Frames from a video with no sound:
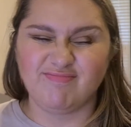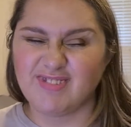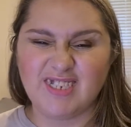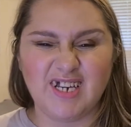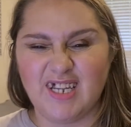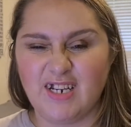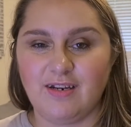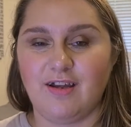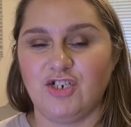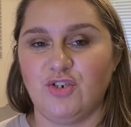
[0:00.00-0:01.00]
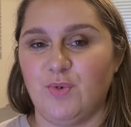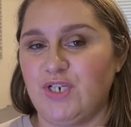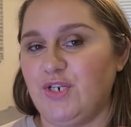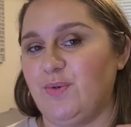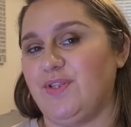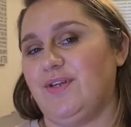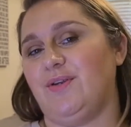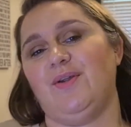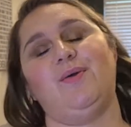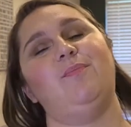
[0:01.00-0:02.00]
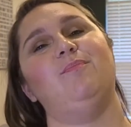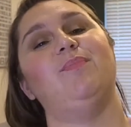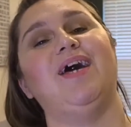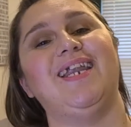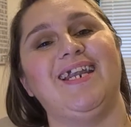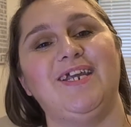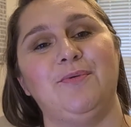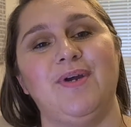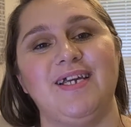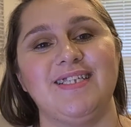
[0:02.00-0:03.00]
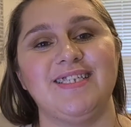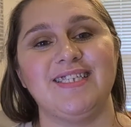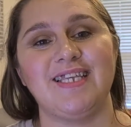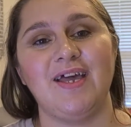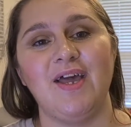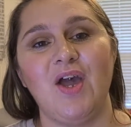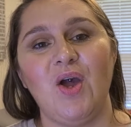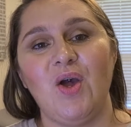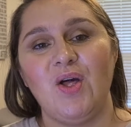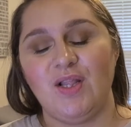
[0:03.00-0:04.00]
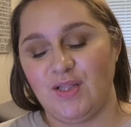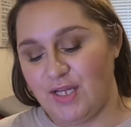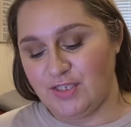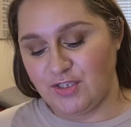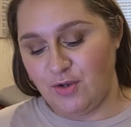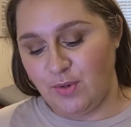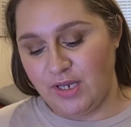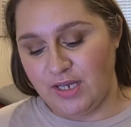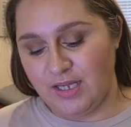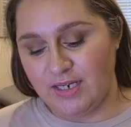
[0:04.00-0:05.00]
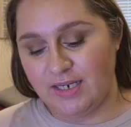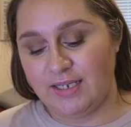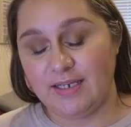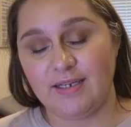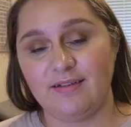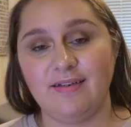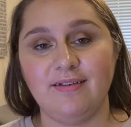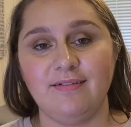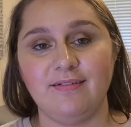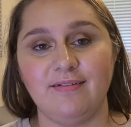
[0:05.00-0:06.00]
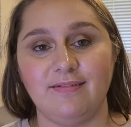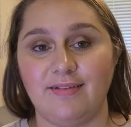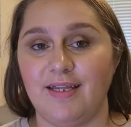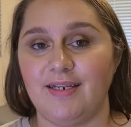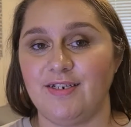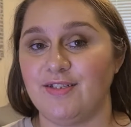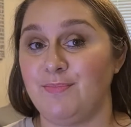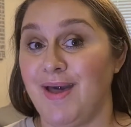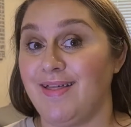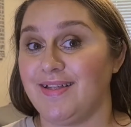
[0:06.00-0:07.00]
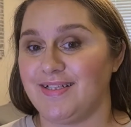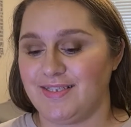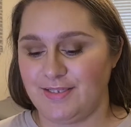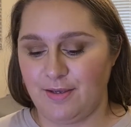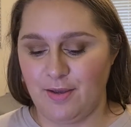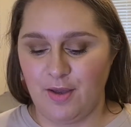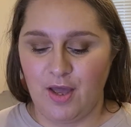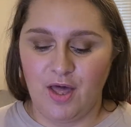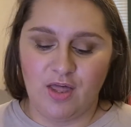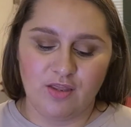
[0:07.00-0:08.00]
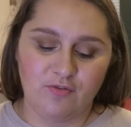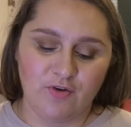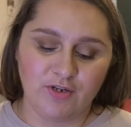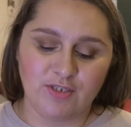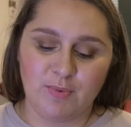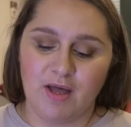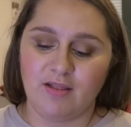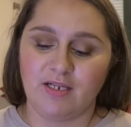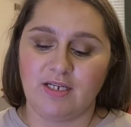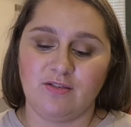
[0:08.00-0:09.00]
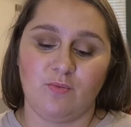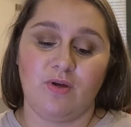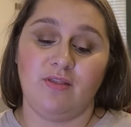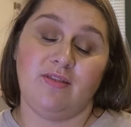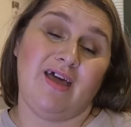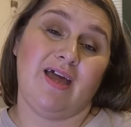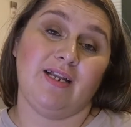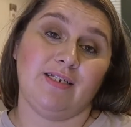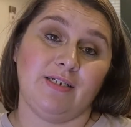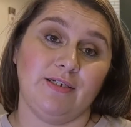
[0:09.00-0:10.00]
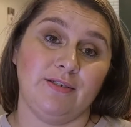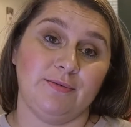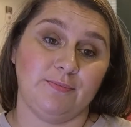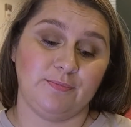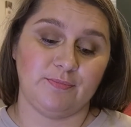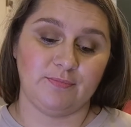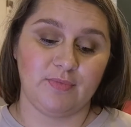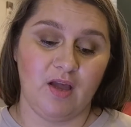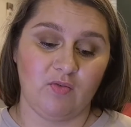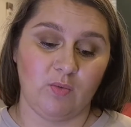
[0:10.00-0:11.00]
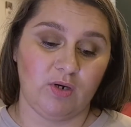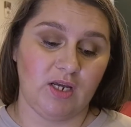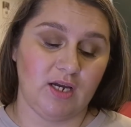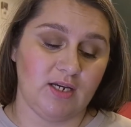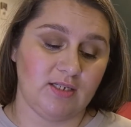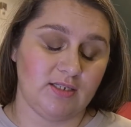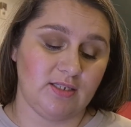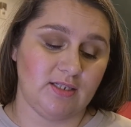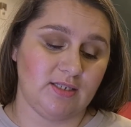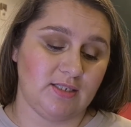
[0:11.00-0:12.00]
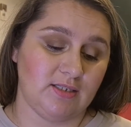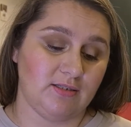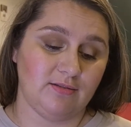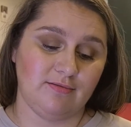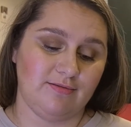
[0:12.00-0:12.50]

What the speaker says: kind of not sure what to do with it. But anyways, let's go ahead and get into the palettes. The first palette is one that everyone has. It's